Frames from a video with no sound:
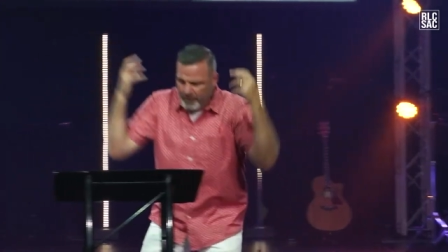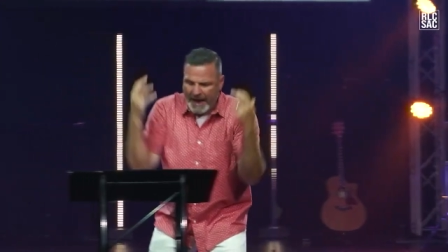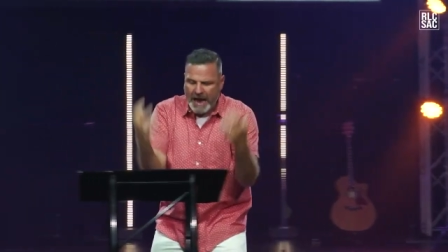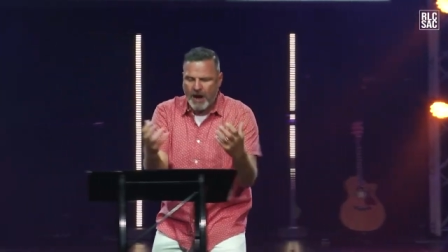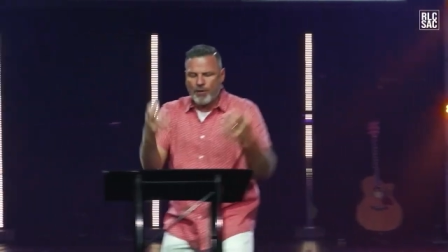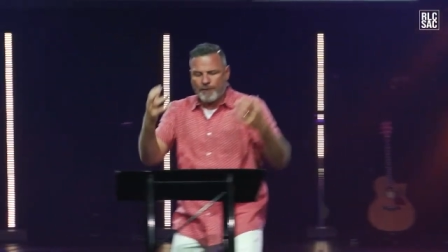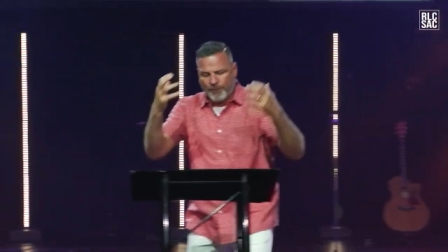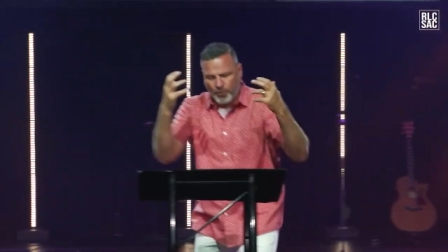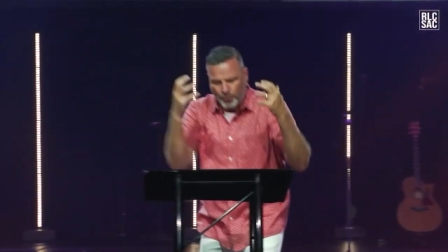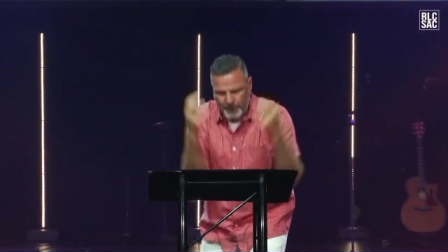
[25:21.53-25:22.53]
the
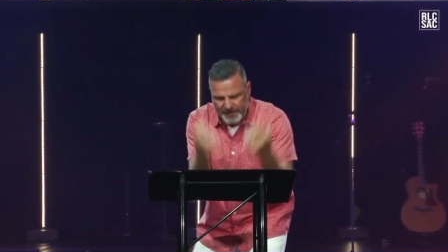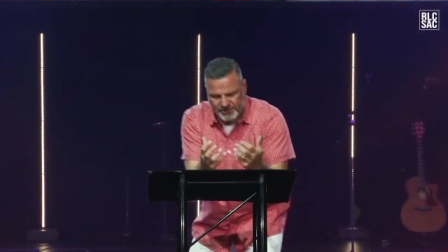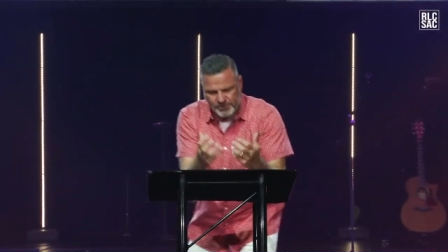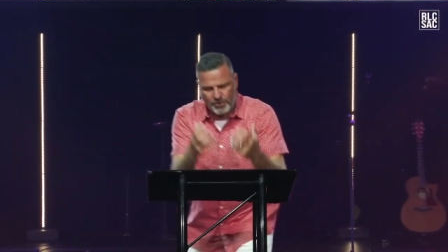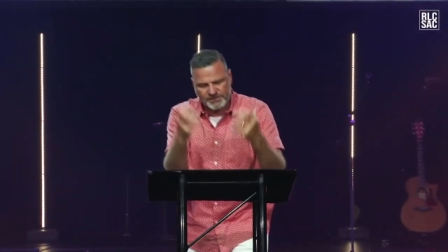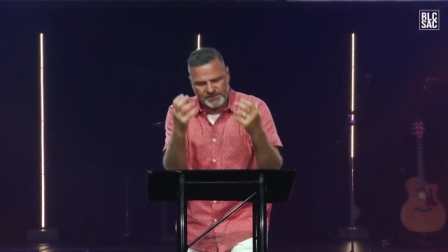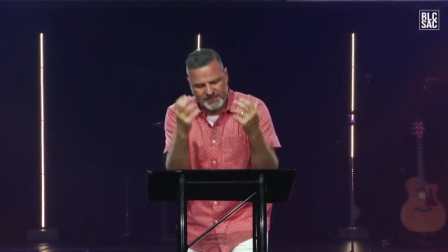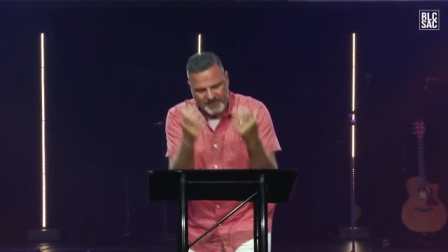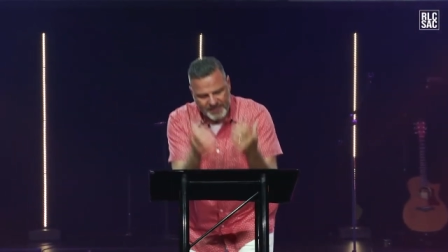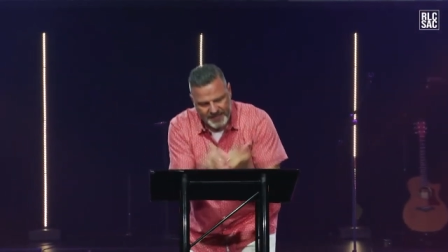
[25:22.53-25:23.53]
powerful
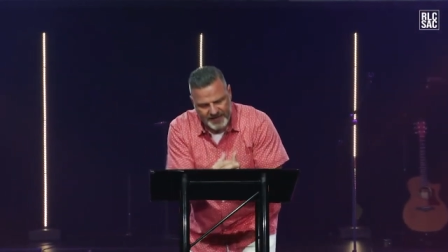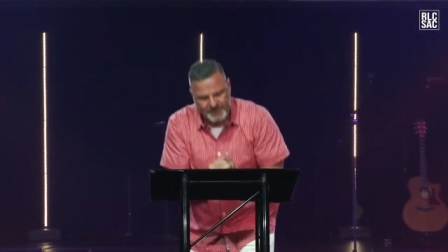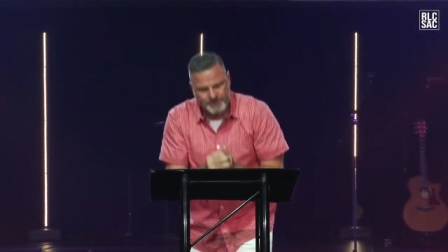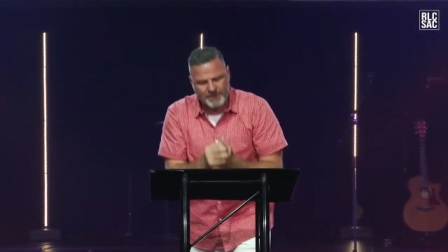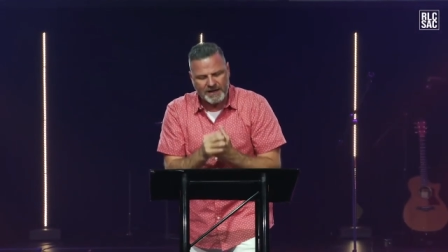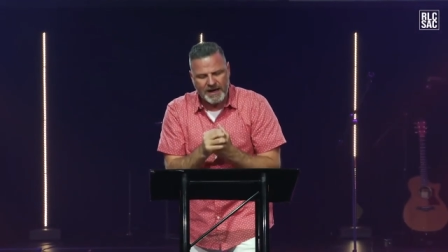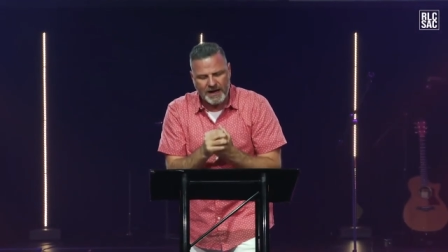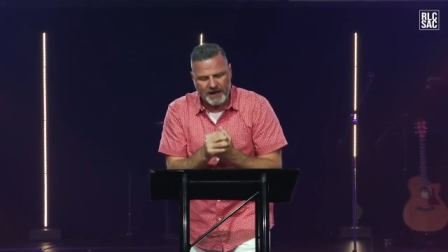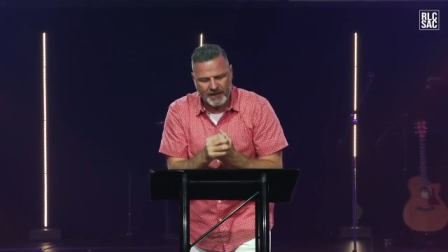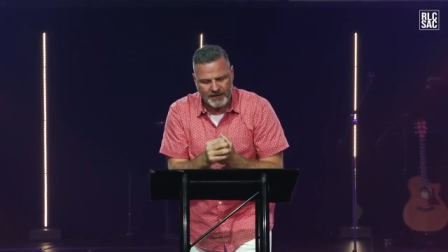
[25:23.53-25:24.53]
resources of the kingdom of
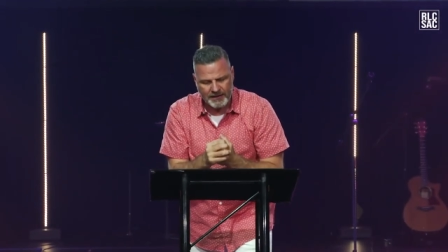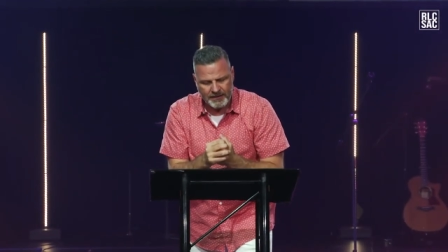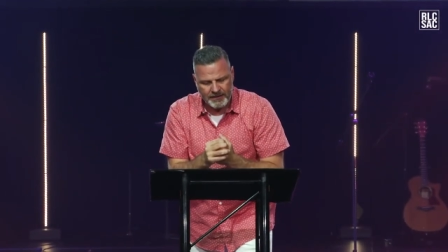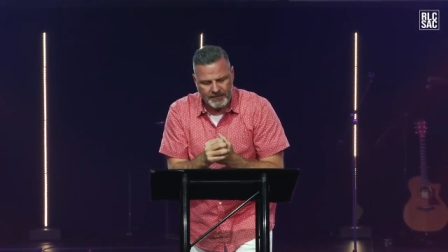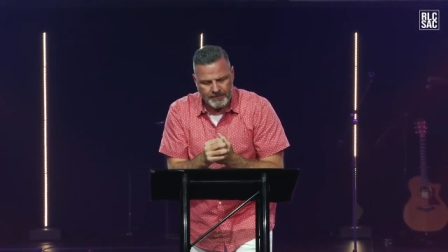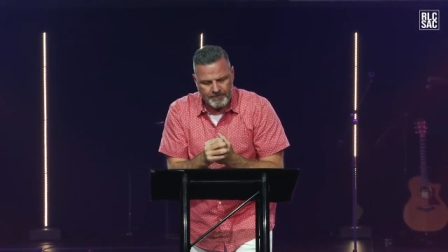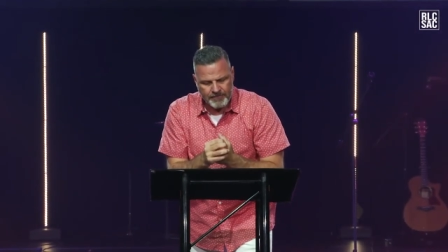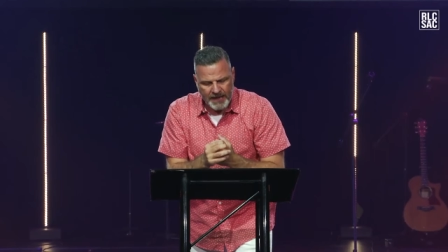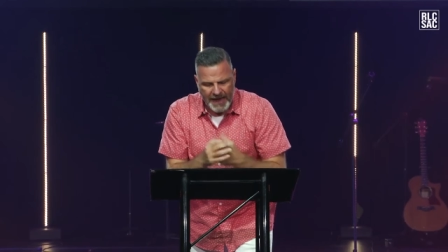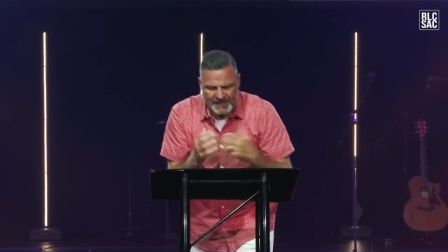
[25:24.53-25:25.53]
God.
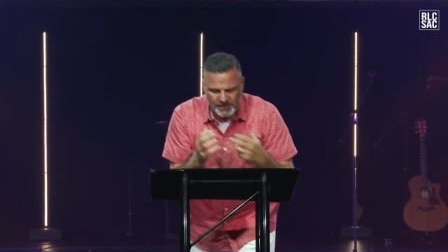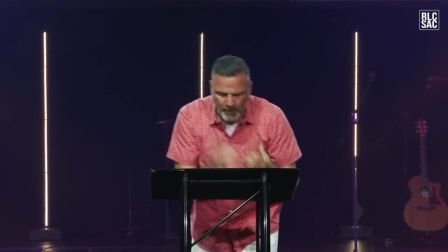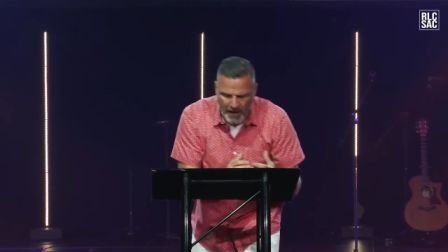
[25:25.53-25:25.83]
And it's